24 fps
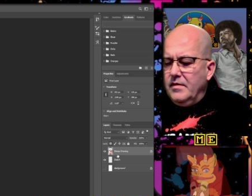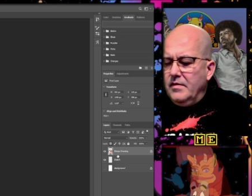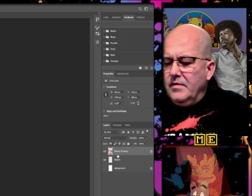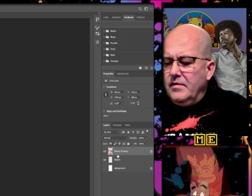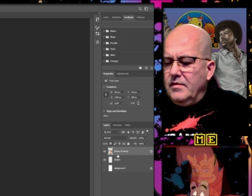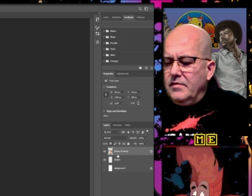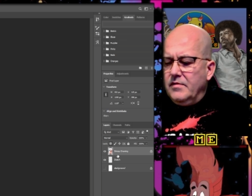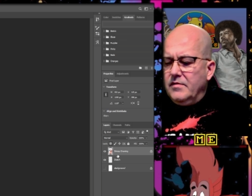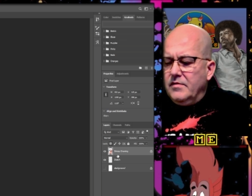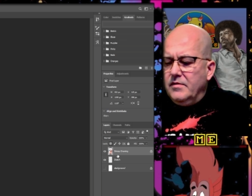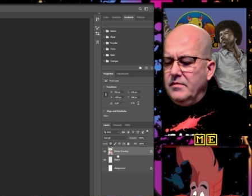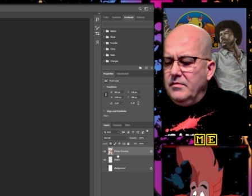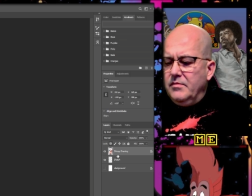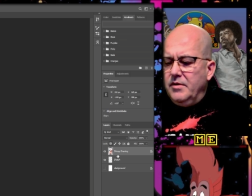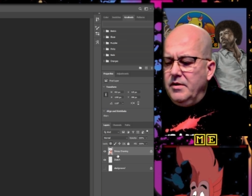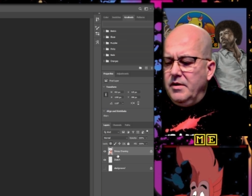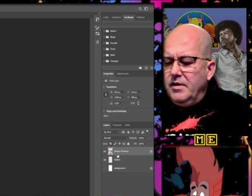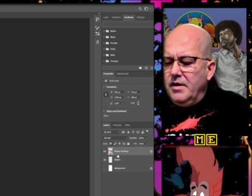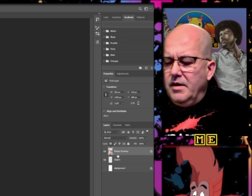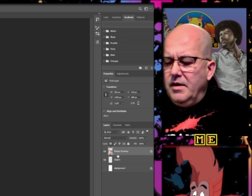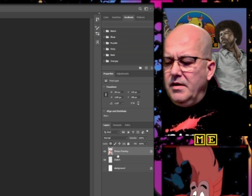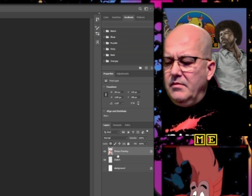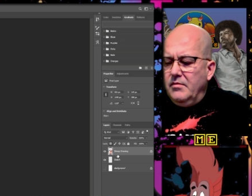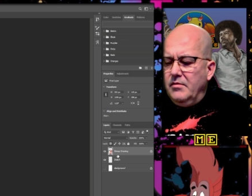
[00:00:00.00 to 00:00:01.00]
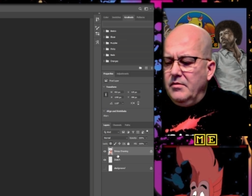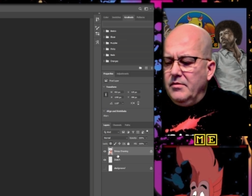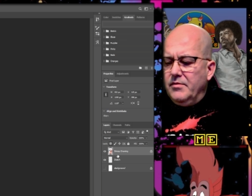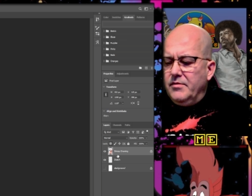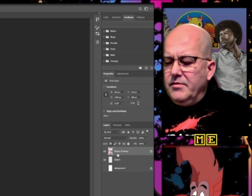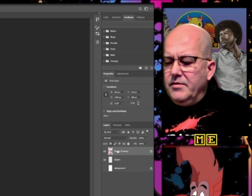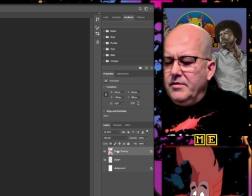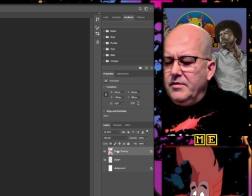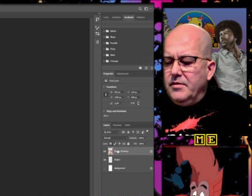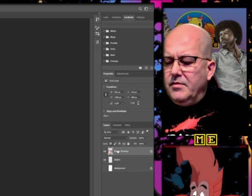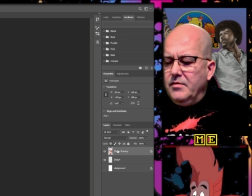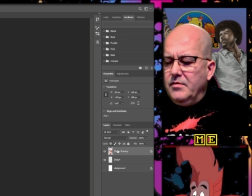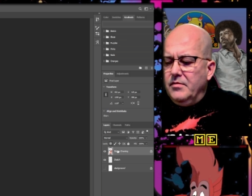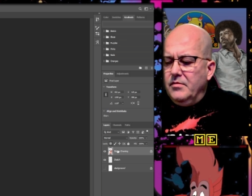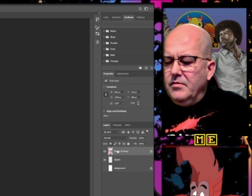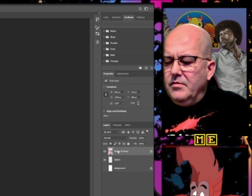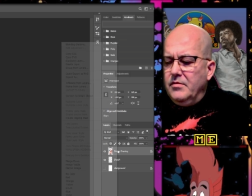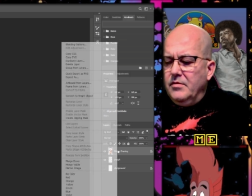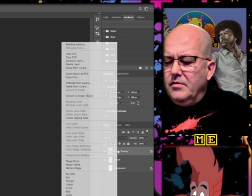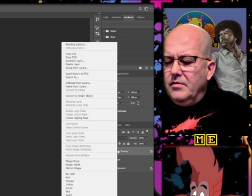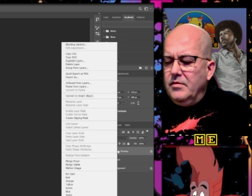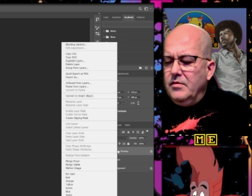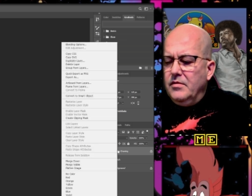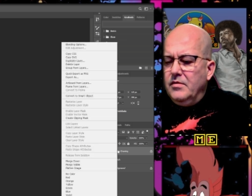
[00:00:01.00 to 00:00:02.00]
I should be able to
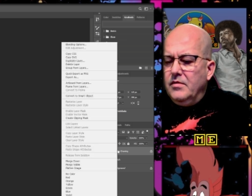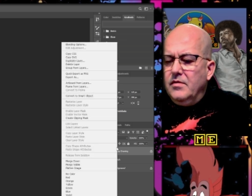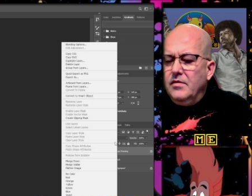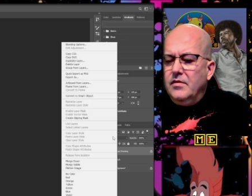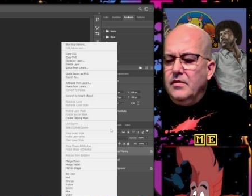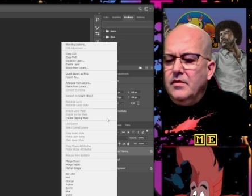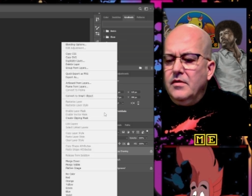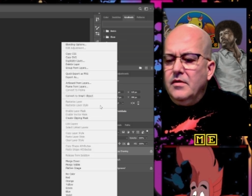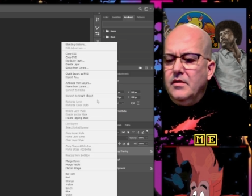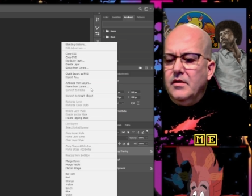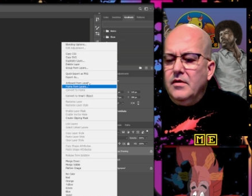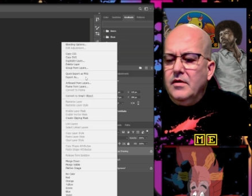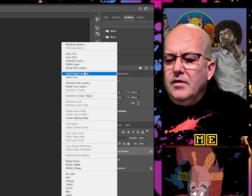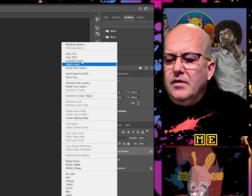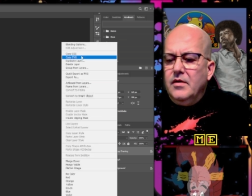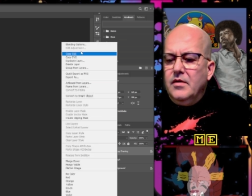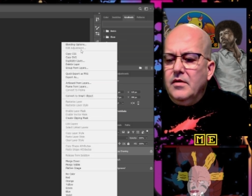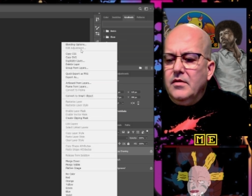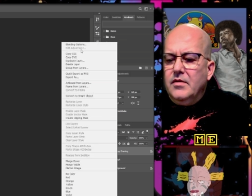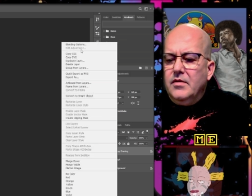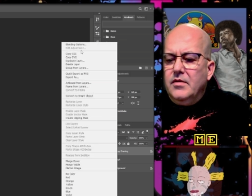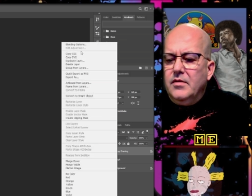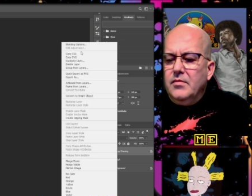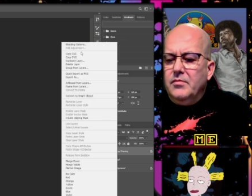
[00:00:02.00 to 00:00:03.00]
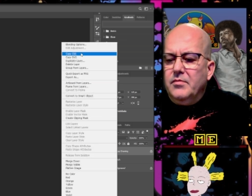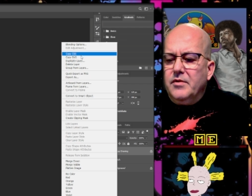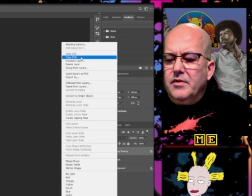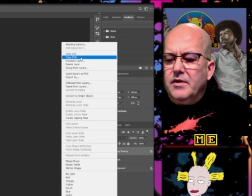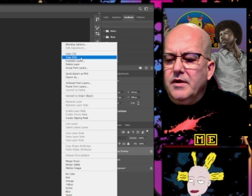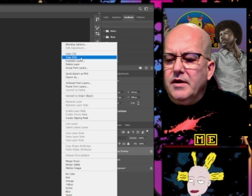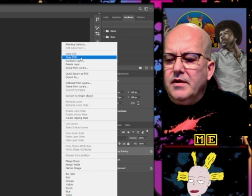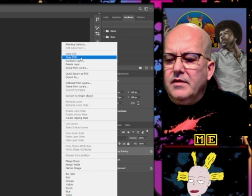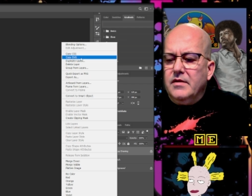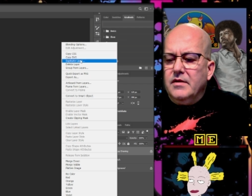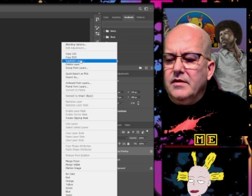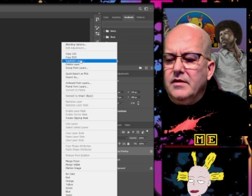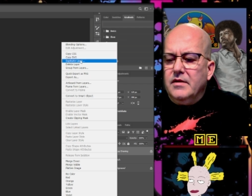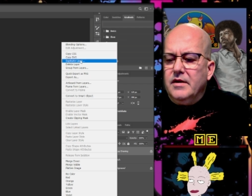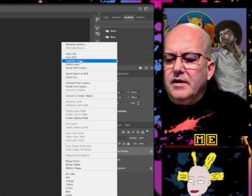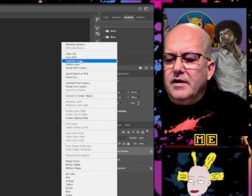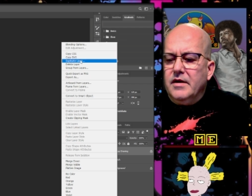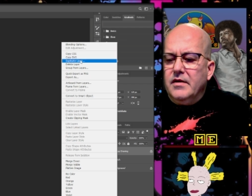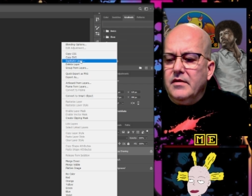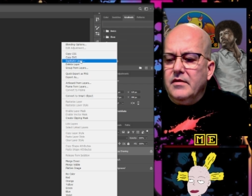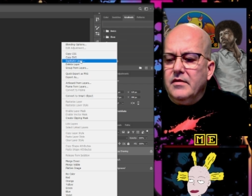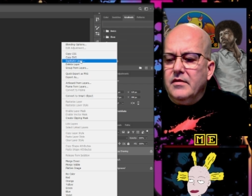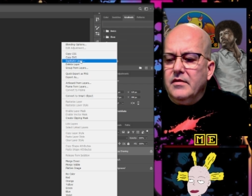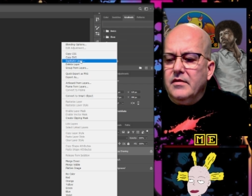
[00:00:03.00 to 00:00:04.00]
duplicate the
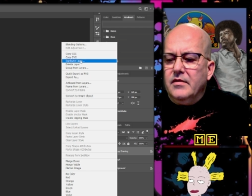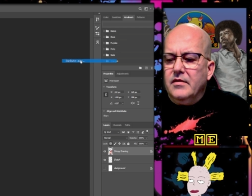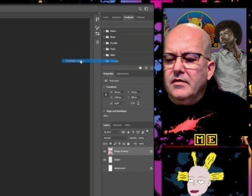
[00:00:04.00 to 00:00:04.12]
layer.